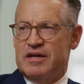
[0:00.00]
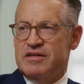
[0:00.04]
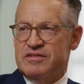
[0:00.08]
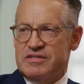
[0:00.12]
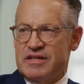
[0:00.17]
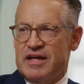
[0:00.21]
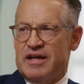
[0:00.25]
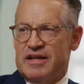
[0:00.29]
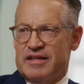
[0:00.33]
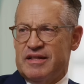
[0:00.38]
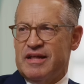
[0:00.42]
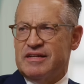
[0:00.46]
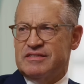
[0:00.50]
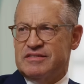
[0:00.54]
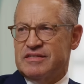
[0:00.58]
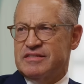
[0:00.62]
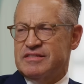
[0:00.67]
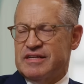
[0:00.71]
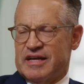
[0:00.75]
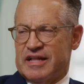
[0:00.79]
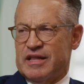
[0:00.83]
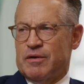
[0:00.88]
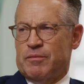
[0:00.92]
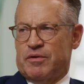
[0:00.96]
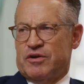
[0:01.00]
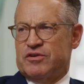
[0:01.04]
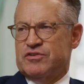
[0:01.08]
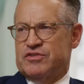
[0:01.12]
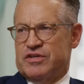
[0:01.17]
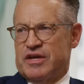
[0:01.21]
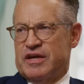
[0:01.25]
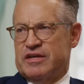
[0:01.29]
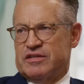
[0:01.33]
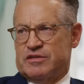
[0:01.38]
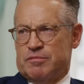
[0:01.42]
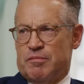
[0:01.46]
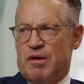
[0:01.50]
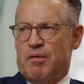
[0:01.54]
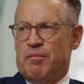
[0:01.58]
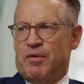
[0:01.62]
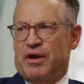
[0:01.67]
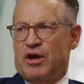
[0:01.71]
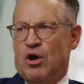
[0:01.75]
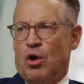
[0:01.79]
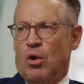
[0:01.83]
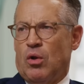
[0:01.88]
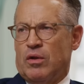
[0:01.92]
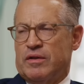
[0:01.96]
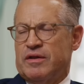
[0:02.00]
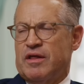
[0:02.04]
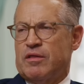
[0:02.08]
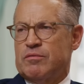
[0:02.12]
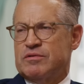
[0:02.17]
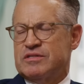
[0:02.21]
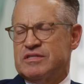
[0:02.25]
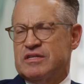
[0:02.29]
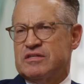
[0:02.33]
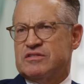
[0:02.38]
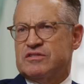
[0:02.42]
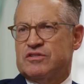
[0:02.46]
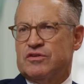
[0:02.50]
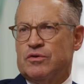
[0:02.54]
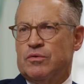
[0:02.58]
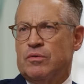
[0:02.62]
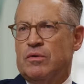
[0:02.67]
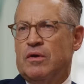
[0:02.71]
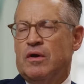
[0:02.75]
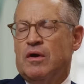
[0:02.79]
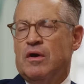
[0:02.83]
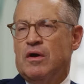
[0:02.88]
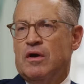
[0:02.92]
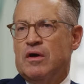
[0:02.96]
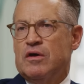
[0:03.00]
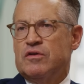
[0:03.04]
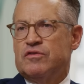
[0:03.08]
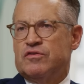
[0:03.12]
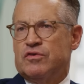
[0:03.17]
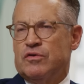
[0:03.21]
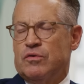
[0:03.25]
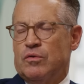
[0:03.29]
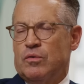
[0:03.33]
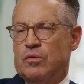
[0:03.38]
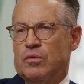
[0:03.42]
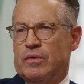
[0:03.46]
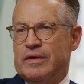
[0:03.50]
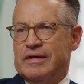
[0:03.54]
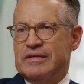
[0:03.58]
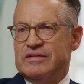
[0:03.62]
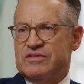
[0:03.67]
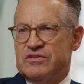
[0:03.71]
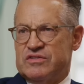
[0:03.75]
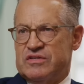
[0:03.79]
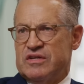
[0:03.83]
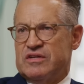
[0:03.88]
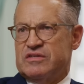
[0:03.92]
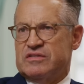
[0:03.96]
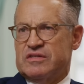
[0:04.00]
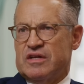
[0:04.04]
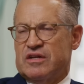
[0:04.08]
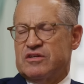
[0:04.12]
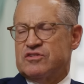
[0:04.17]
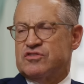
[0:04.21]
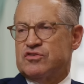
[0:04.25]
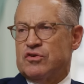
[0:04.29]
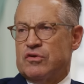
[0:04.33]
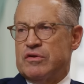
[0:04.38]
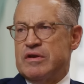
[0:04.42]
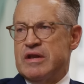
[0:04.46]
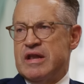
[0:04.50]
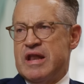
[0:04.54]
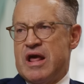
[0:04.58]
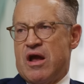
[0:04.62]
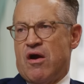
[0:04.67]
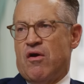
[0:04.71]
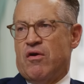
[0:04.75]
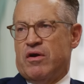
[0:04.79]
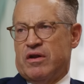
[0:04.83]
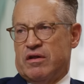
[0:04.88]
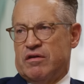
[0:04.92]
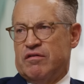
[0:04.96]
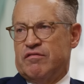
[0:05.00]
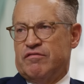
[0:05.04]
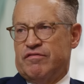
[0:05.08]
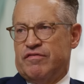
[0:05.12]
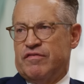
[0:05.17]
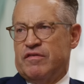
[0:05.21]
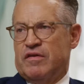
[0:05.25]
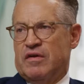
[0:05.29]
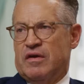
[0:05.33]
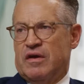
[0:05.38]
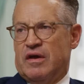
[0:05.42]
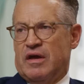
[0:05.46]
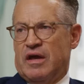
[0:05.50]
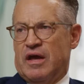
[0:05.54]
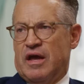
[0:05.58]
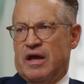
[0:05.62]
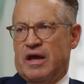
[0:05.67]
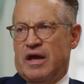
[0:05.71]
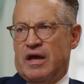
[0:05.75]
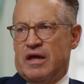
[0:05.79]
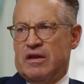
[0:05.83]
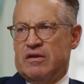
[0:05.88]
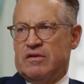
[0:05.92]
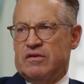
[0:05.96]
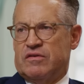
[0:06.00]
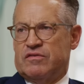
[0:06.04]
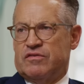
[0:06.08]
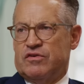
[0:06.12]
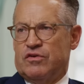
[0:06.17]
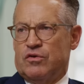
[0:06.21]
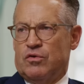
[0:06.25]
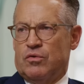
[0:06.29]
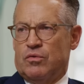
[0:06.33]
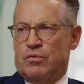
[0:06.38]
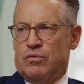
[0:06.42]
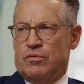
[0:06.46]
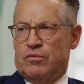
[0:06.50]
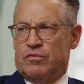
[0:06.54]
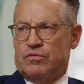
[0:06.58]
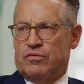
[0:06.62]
Isn't and, that that's exactly what you're saying? To yes. memory hole. In other words, it's to to insist on a certain narrative. Yes. And yes, and, and I'll